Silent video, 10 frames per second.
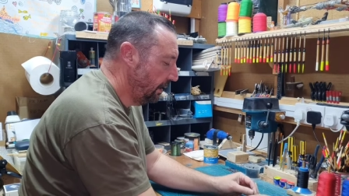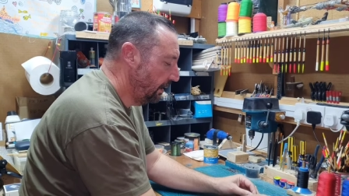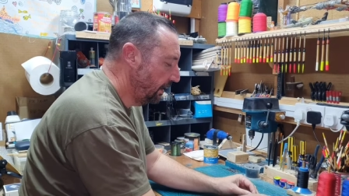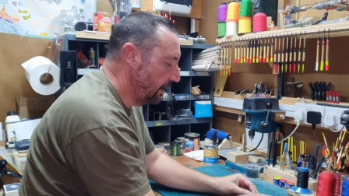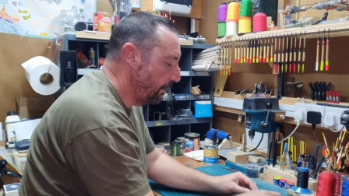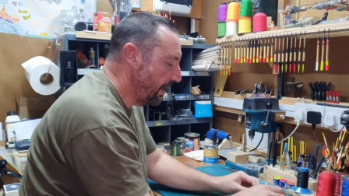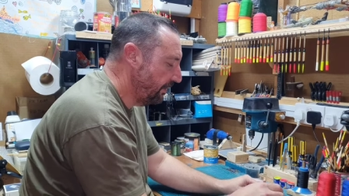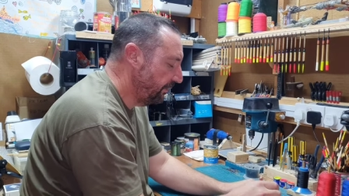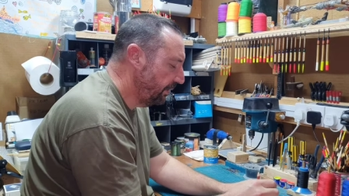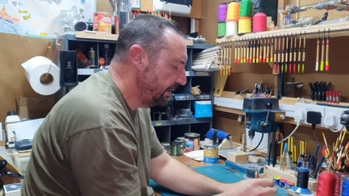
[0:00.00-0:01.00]
I like
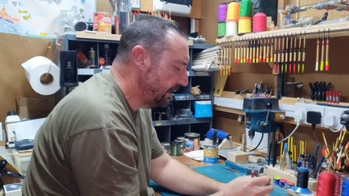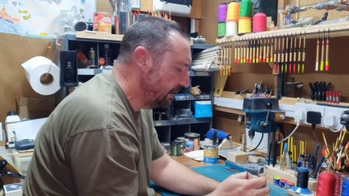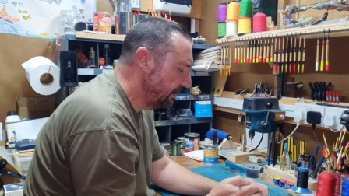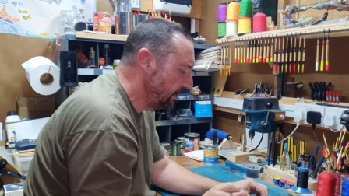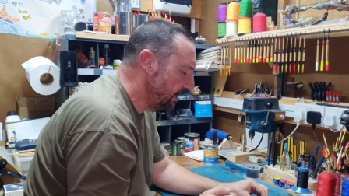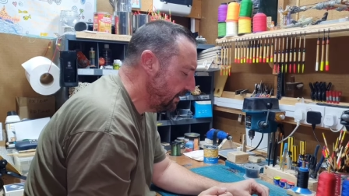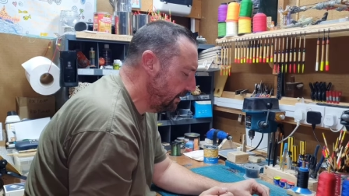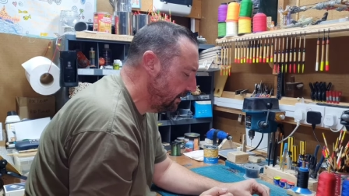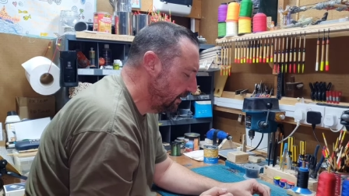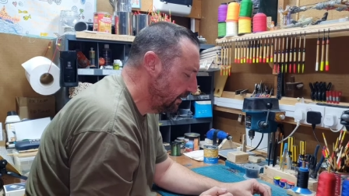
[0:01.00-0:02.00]
about three
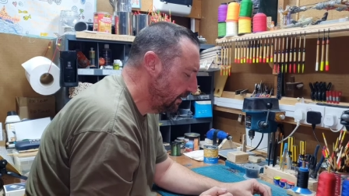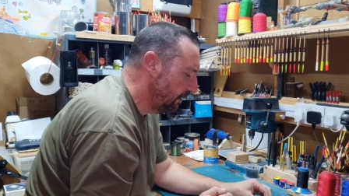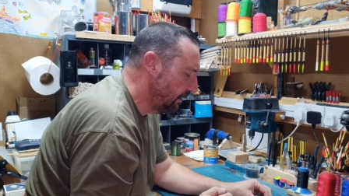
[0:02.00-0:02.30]
centimetres.